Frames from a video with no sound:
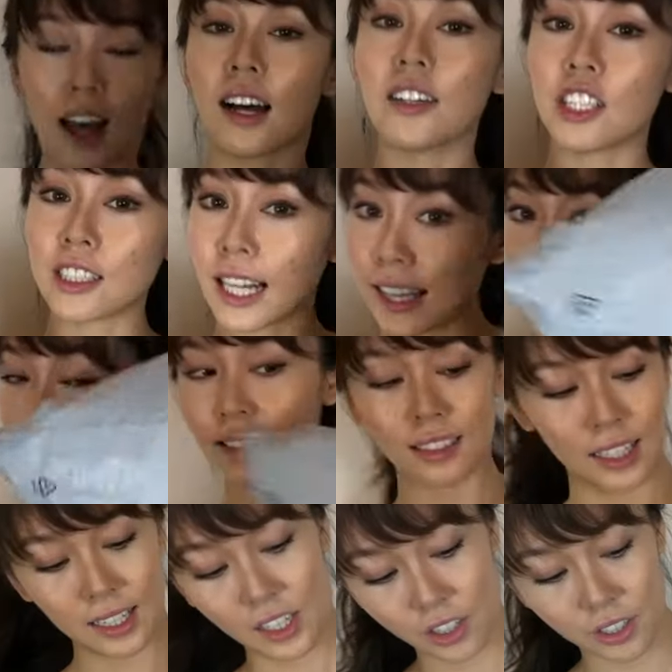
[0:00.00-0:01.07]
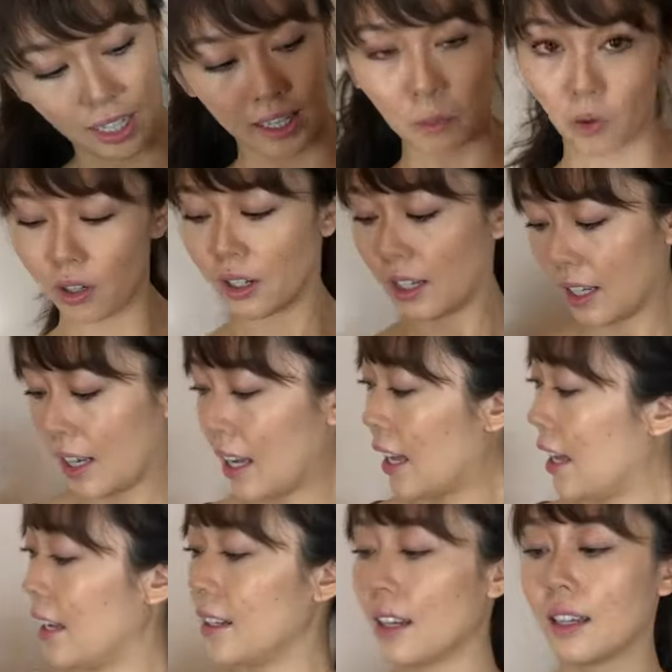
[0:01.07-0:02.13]
there's nothing else in here anymore.
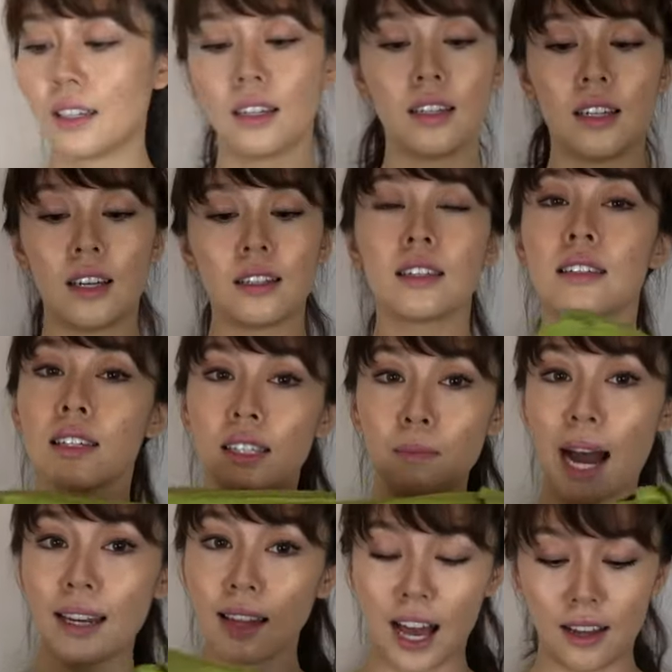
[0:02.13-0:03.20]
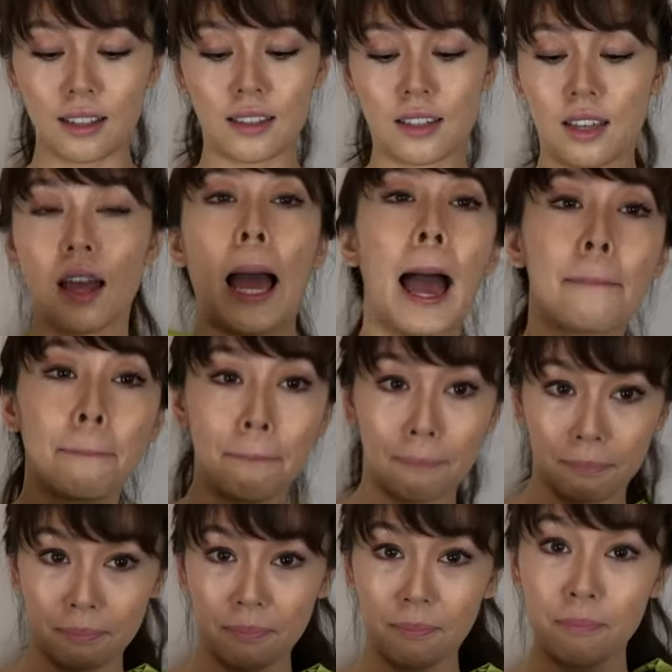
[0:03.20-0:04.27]
And this is my last
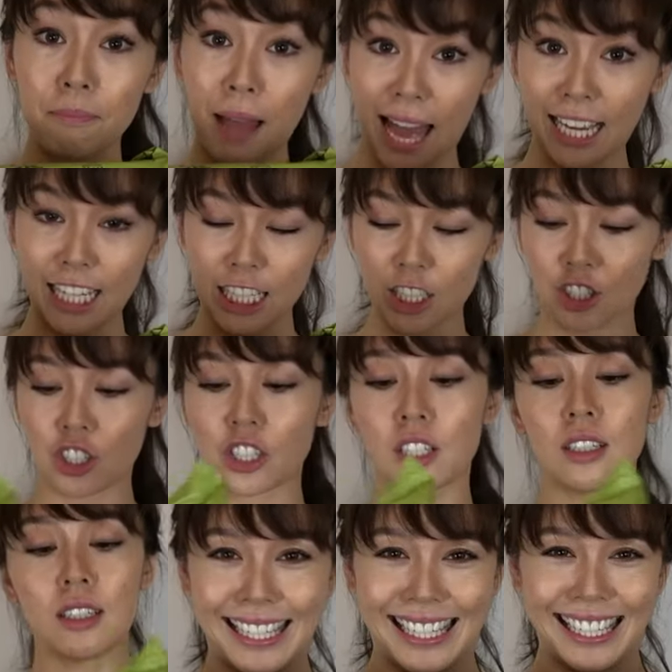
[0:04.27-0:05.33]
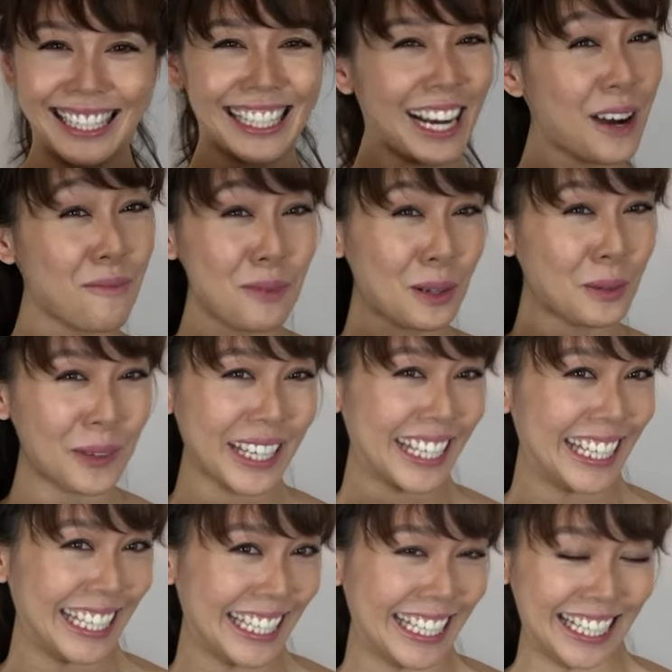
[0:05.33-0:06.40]
package. The couple
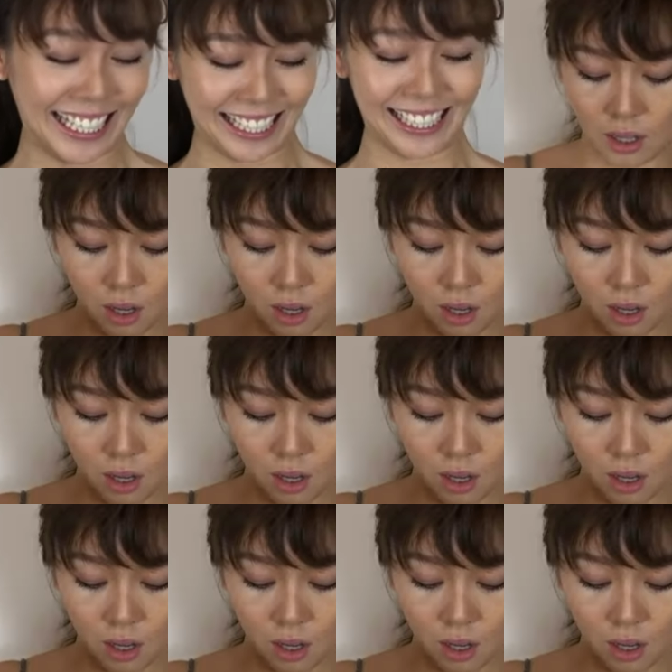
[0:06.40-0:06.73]
bikini.